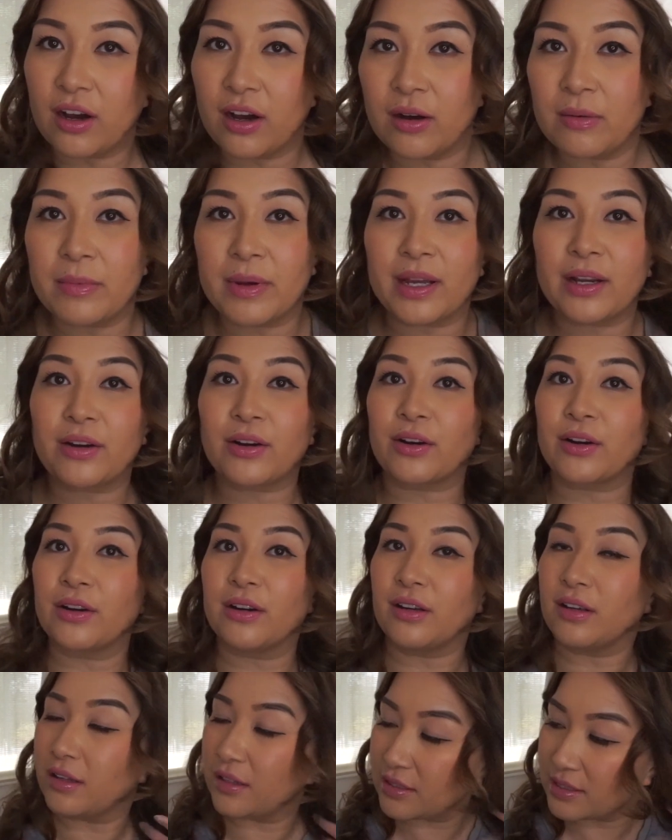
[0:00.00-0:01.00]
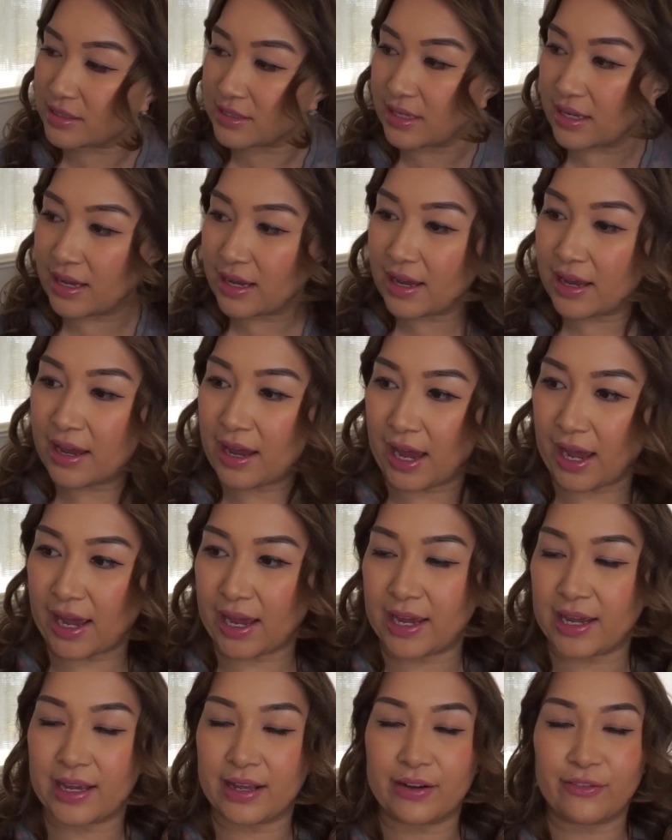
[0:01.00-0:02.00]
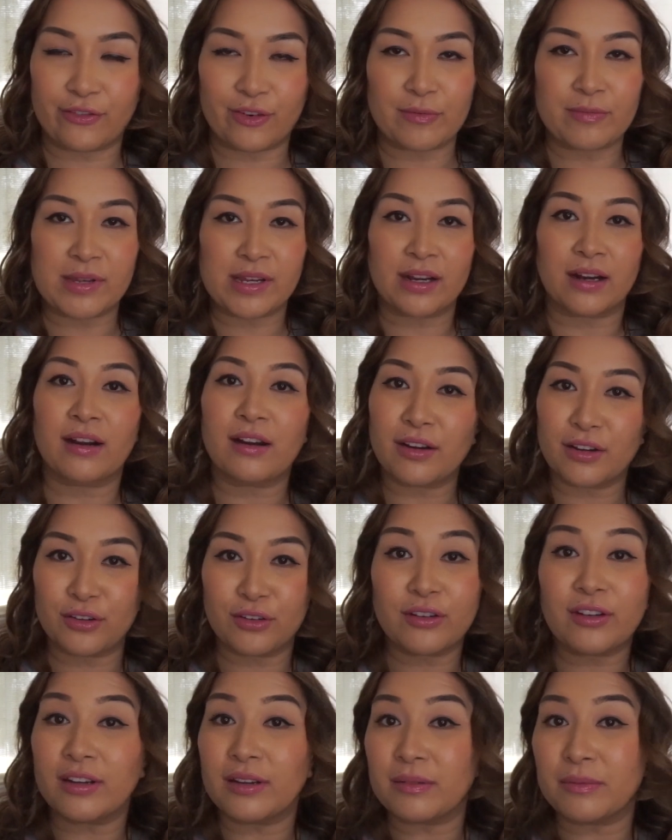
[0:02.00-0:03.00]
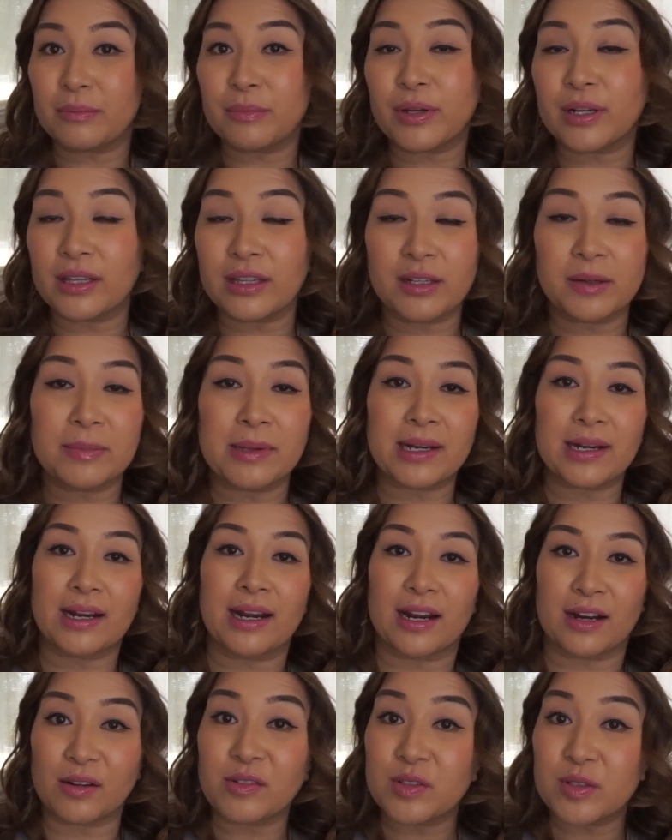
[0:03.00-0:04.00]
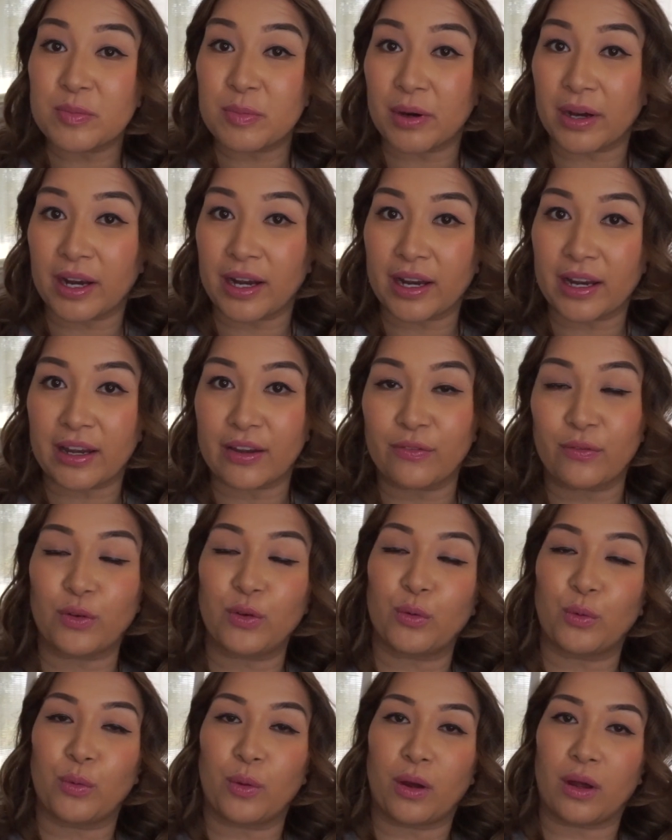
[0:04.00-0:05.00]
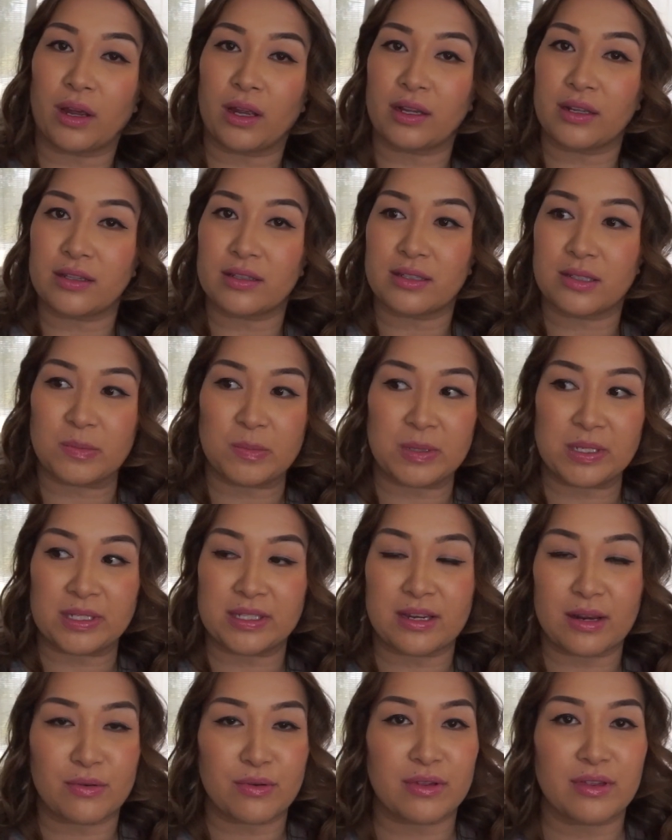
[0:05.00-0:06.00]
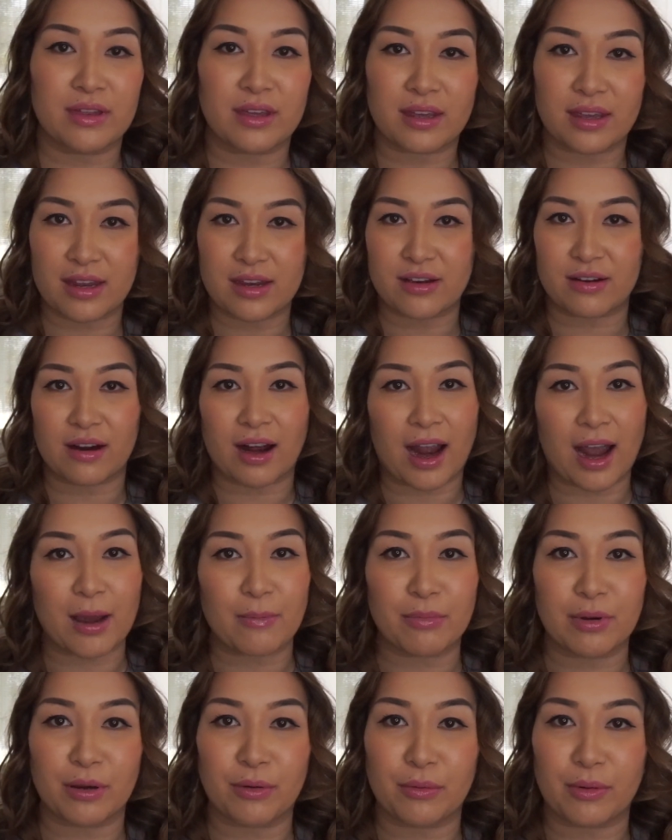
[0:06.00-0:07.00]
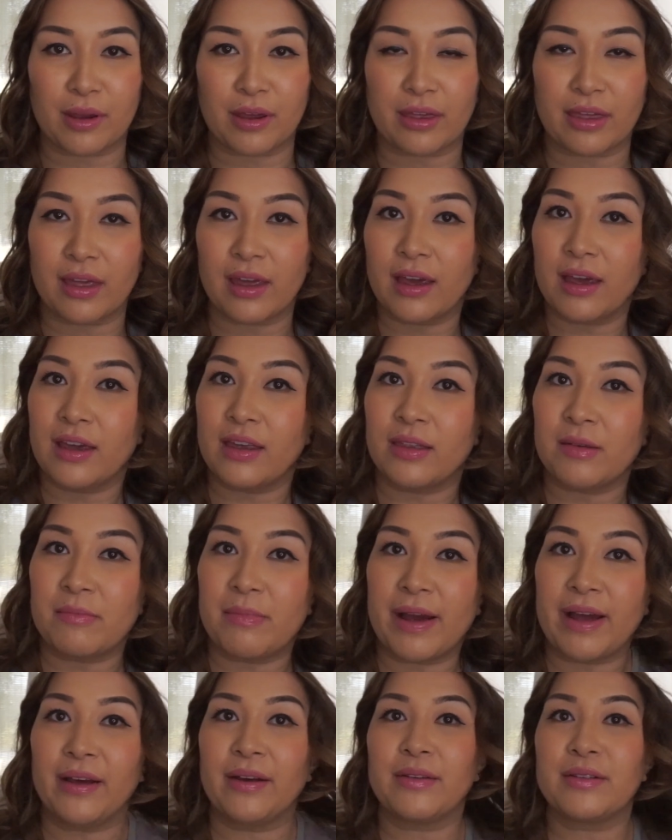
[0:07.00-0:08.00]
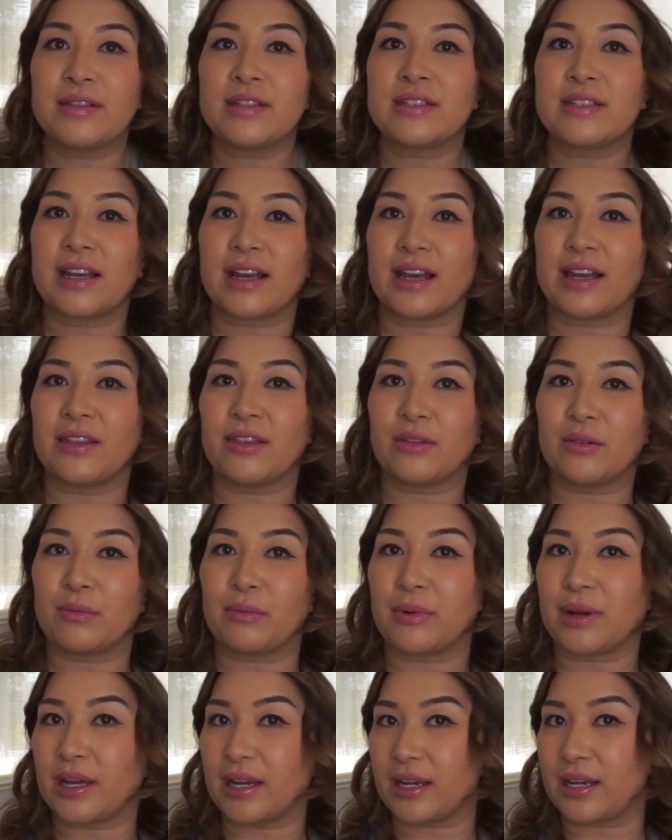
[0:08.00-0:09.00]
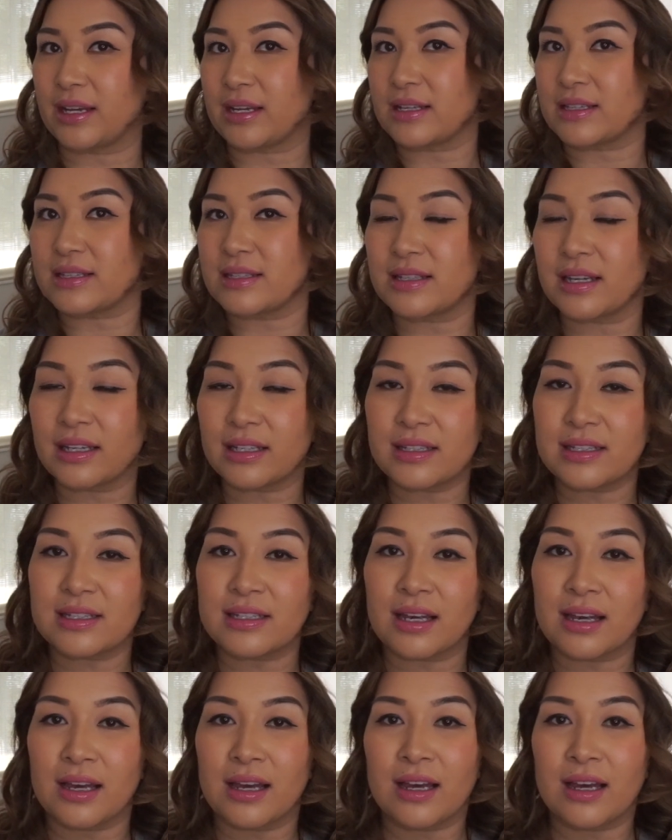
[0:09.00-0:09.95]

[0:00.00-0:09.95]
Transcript: all my curls. And from here, you can put a little bit of hairspray if you want to be done with it and you're happy with the bounce and the way it sits.